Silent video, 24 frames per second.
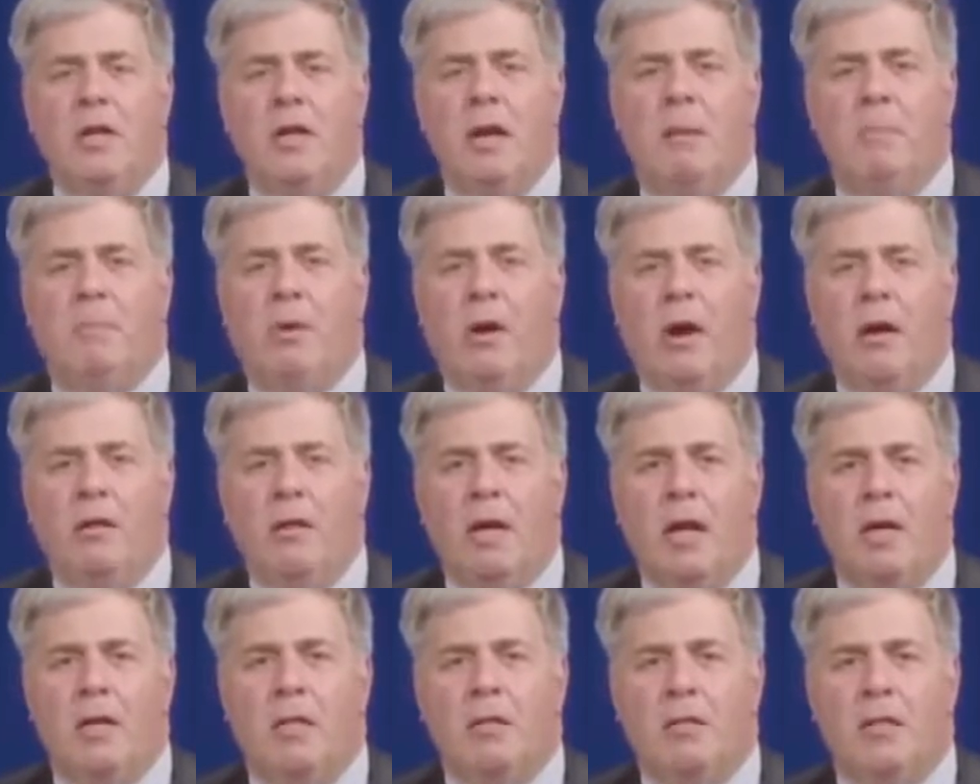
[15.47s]
and
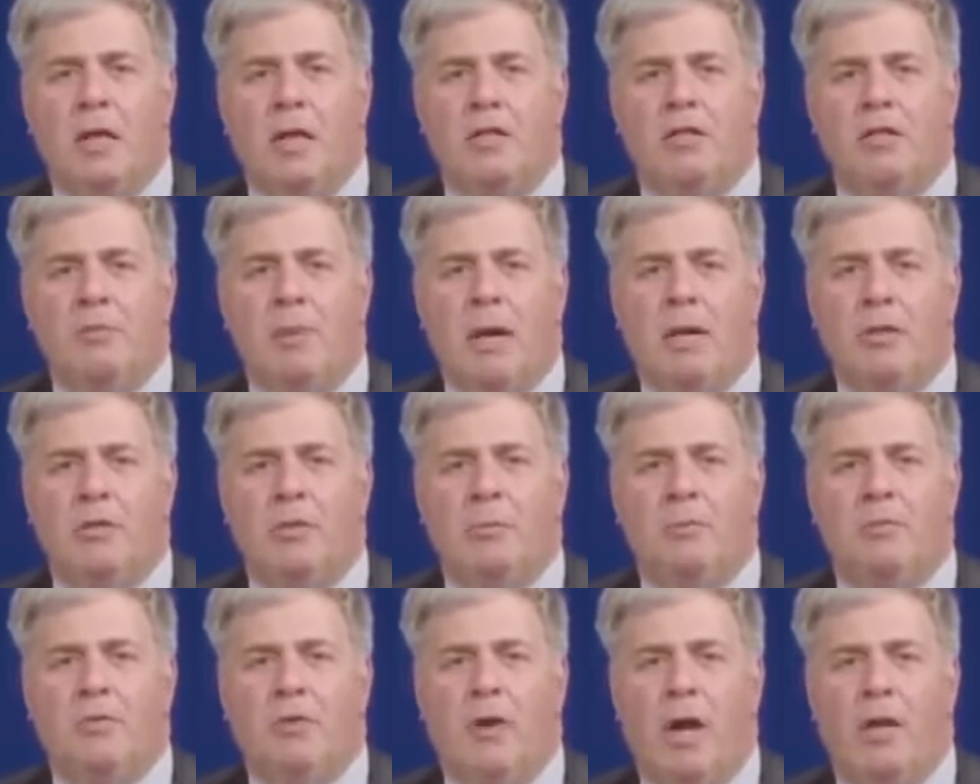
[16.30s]
broadcast on
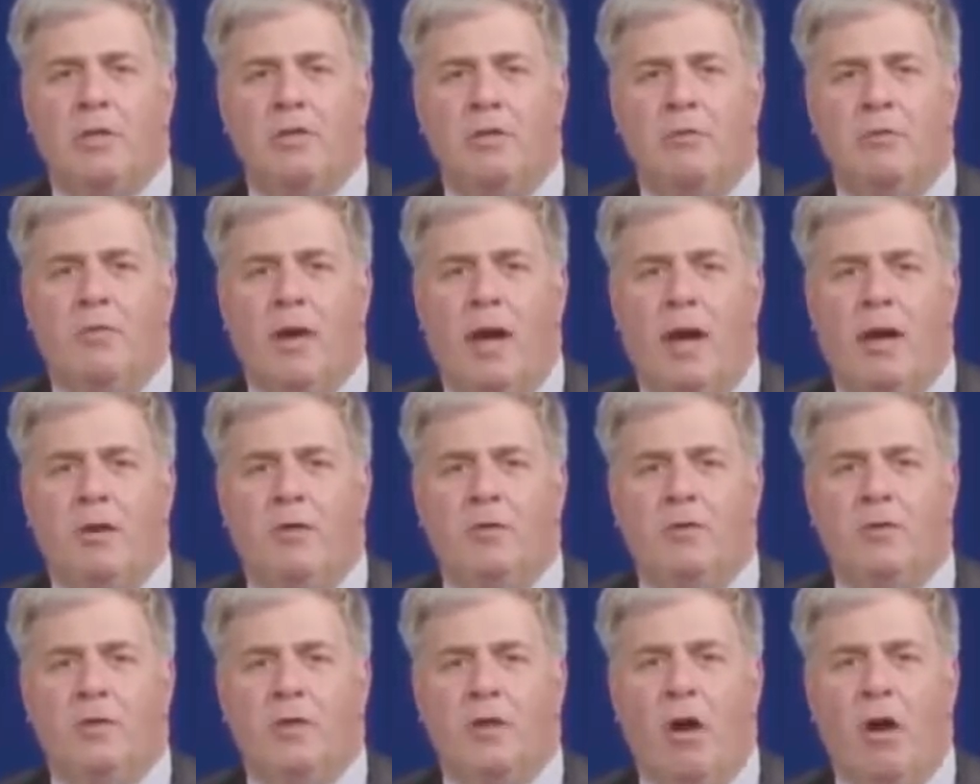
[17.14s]
Spectrum, Verizon, Fios,